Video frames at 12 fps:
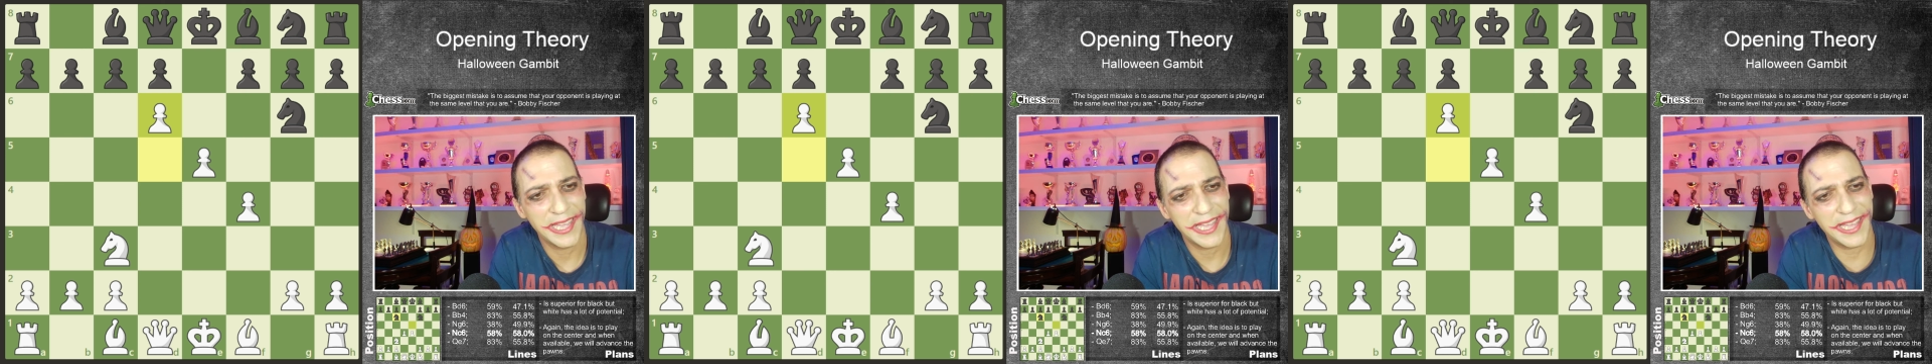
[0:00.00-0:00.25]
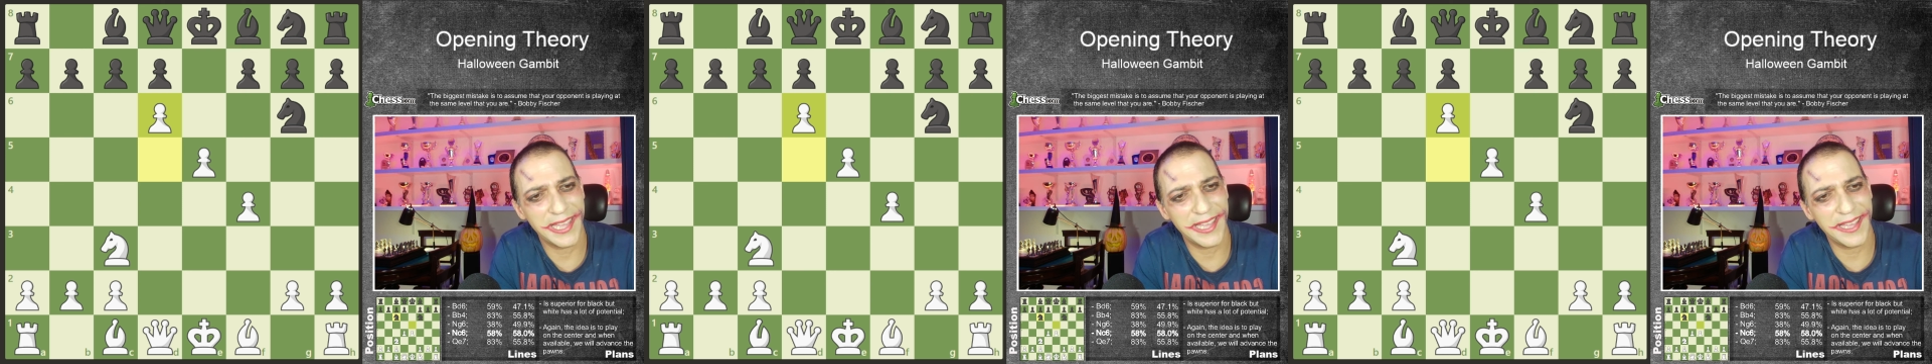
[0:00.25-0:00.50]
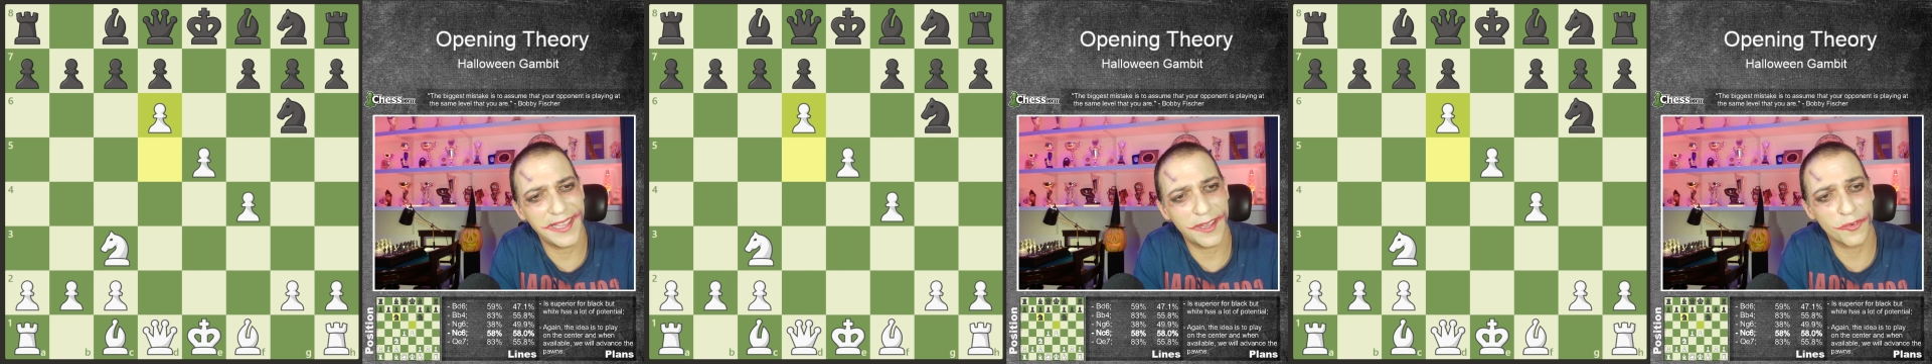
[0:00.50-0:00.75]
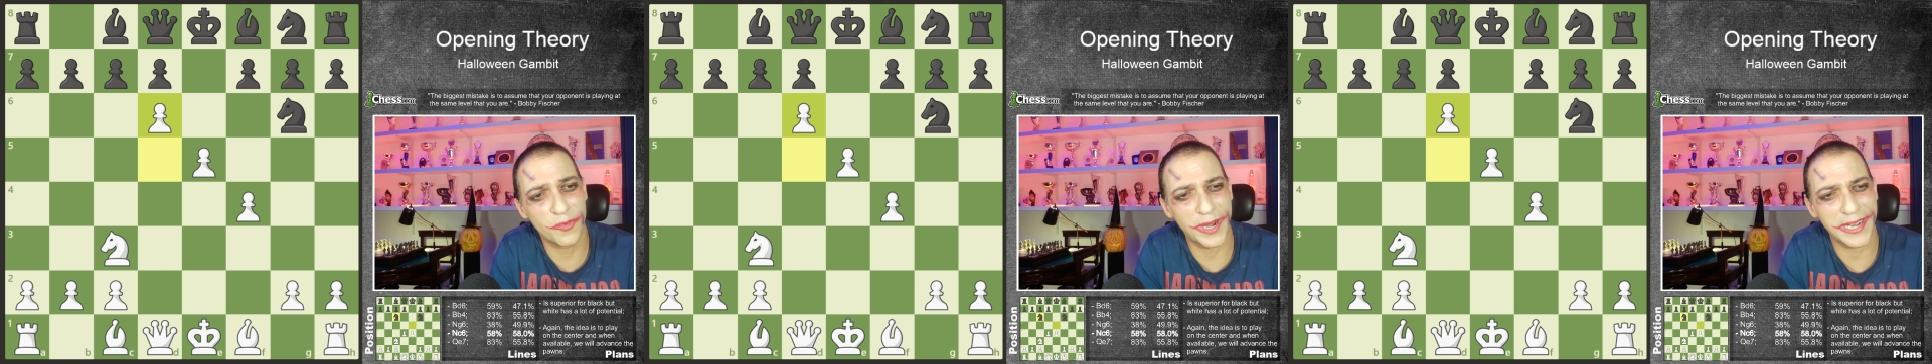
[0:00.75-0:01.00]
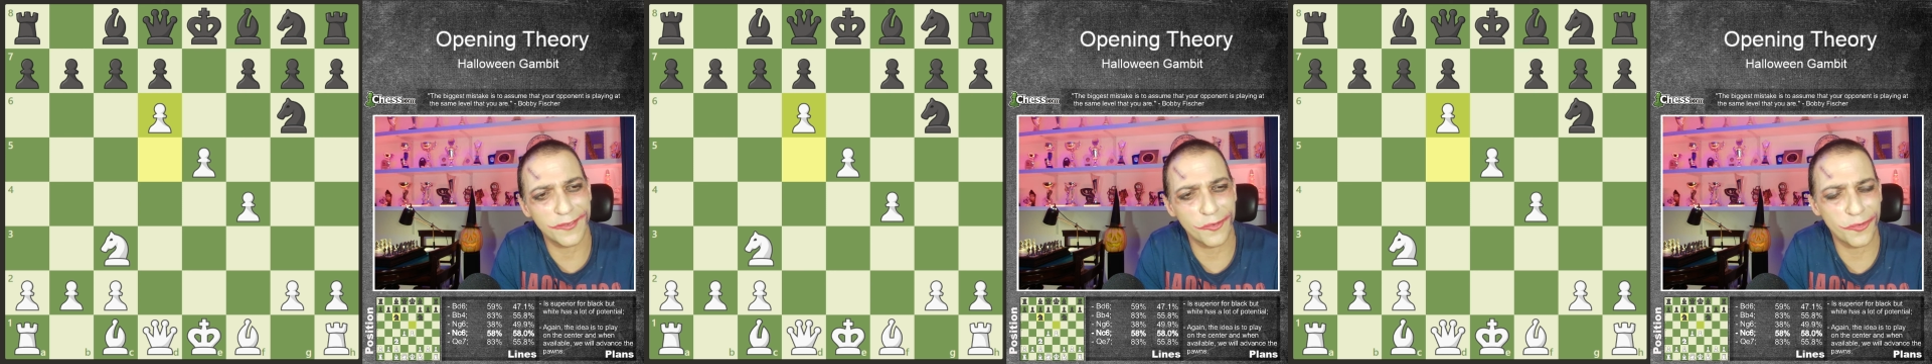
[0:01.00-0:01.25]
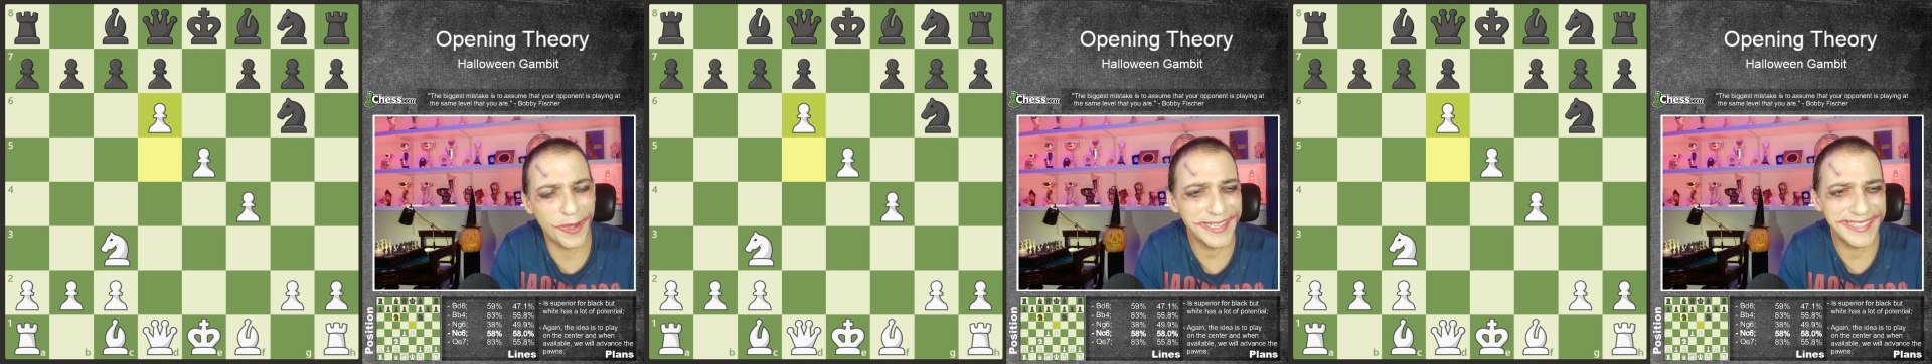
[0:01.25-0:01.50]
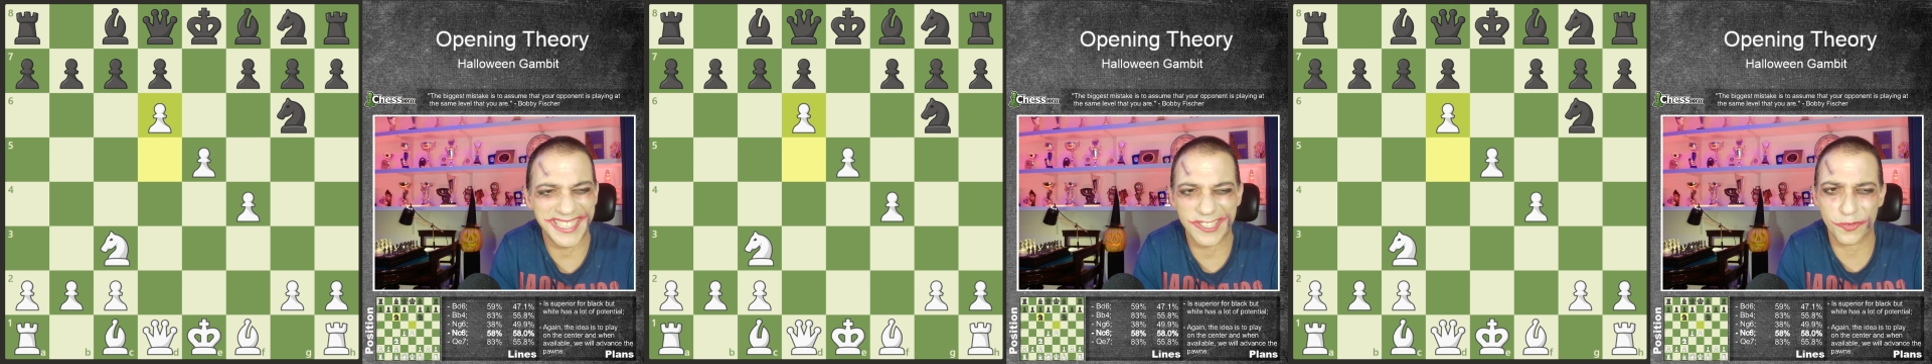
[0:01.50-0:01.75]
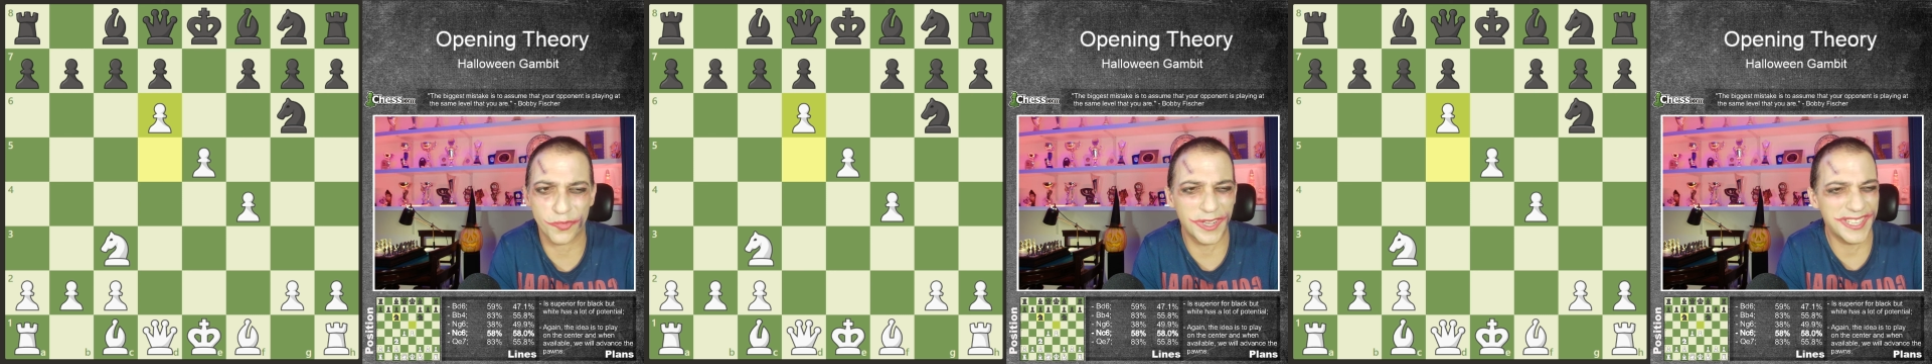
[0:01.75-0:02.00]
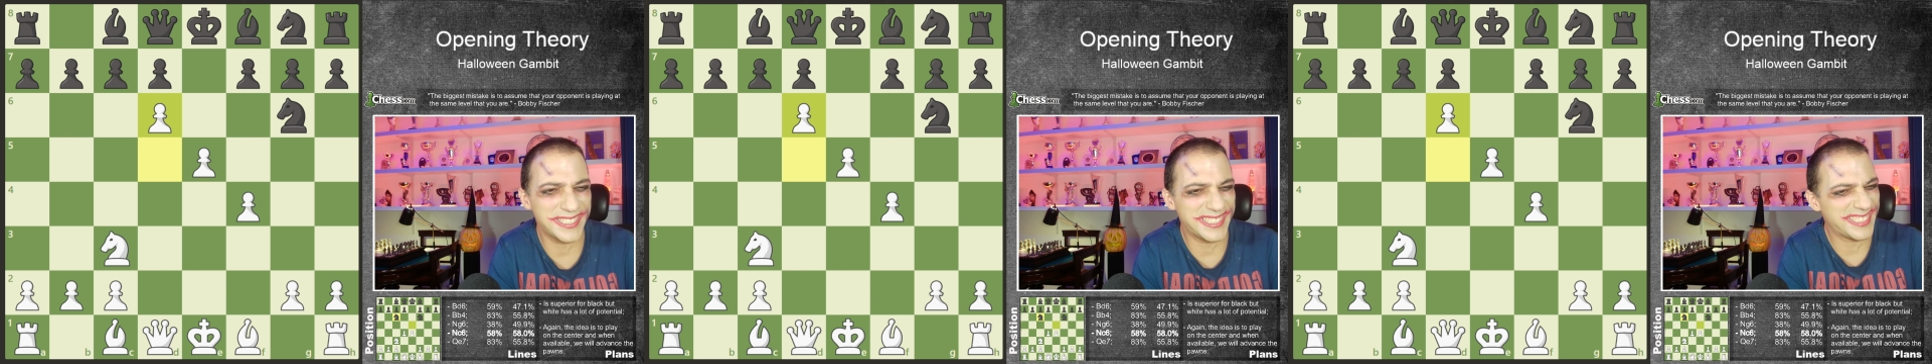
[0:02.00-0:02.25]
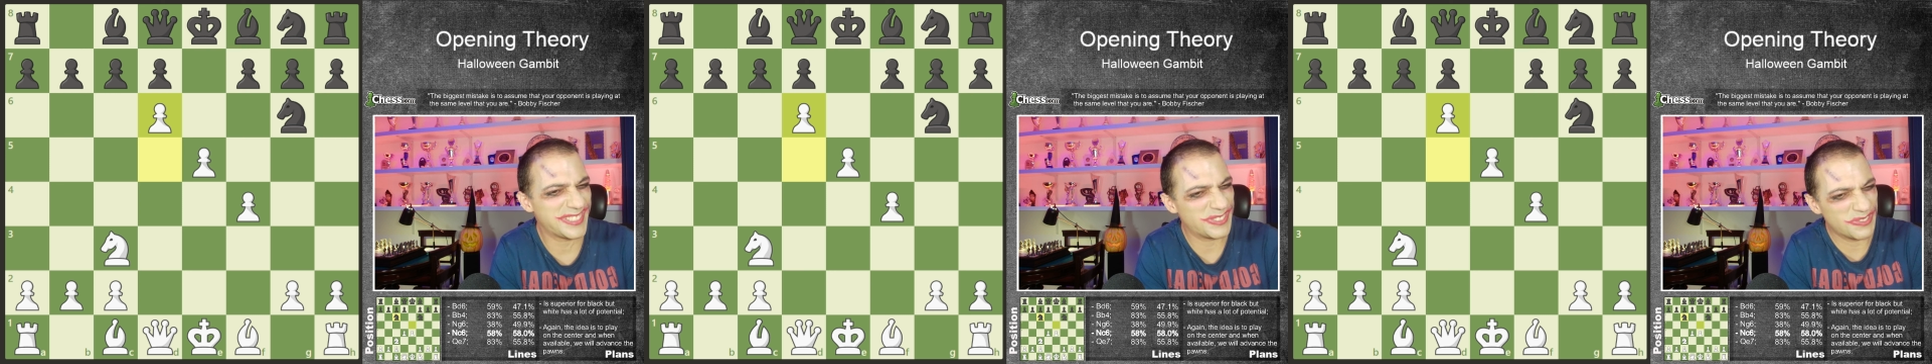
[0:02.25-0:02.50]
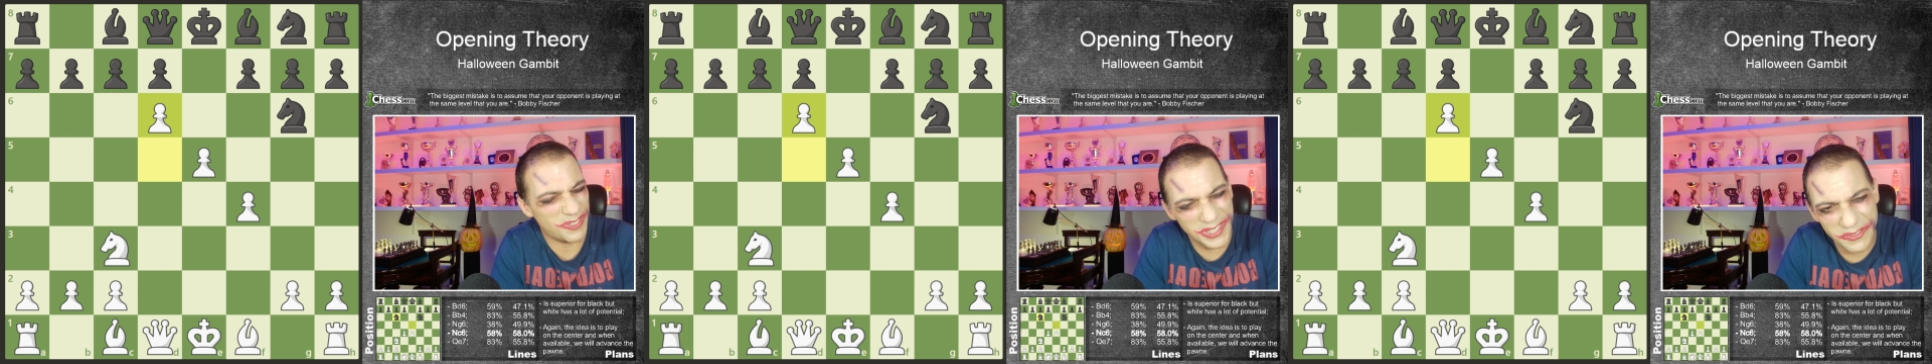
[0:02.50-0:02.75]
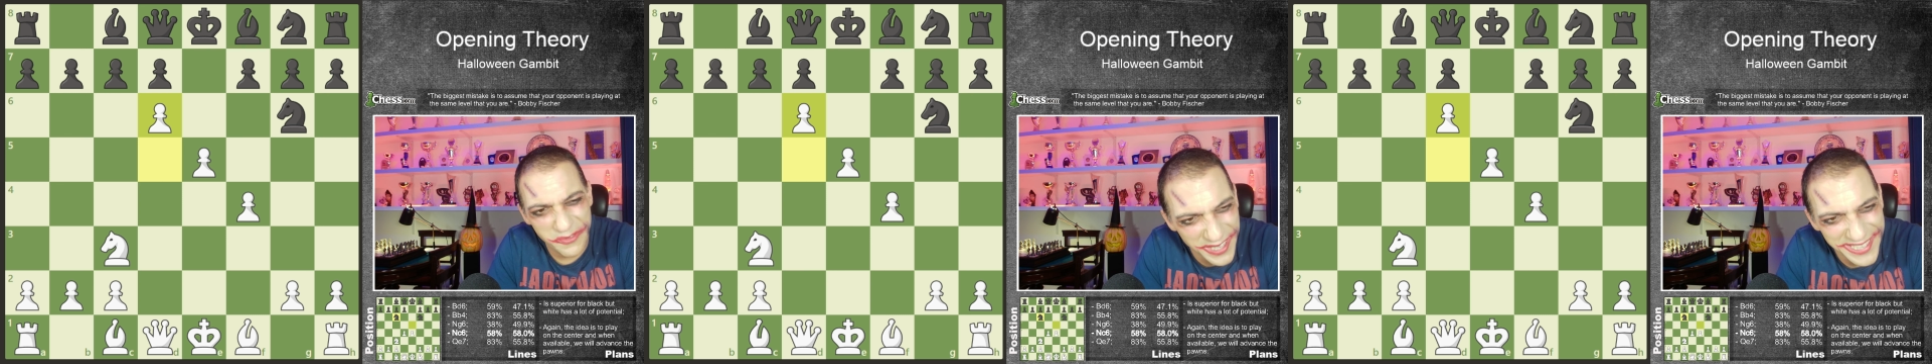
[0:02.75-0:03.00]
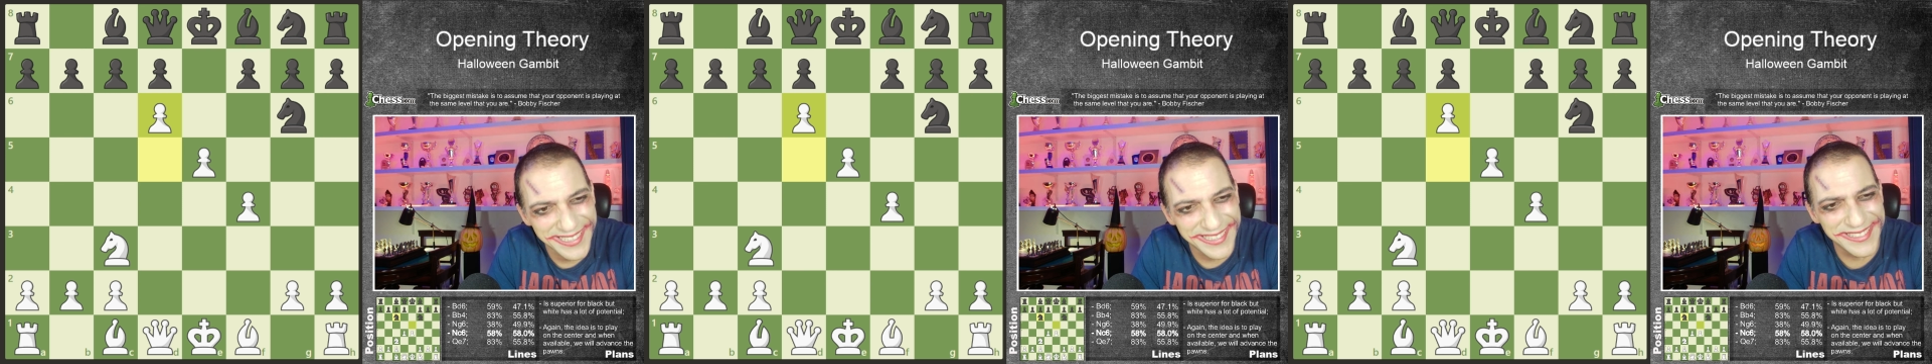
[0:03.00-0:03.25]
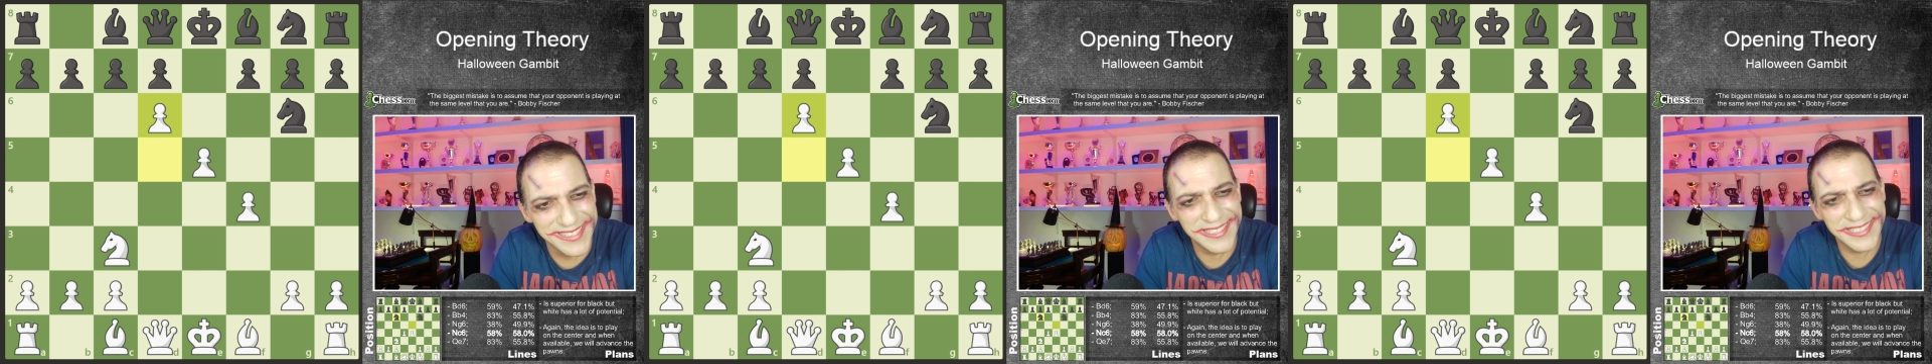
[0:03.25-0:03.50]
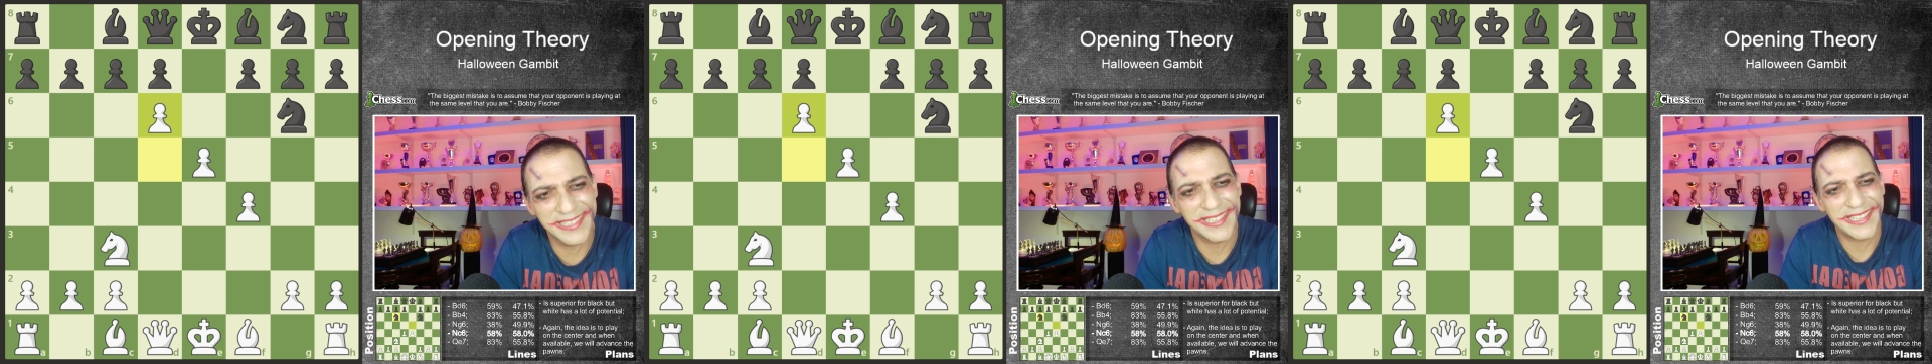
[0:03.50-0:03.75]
where white has won with violence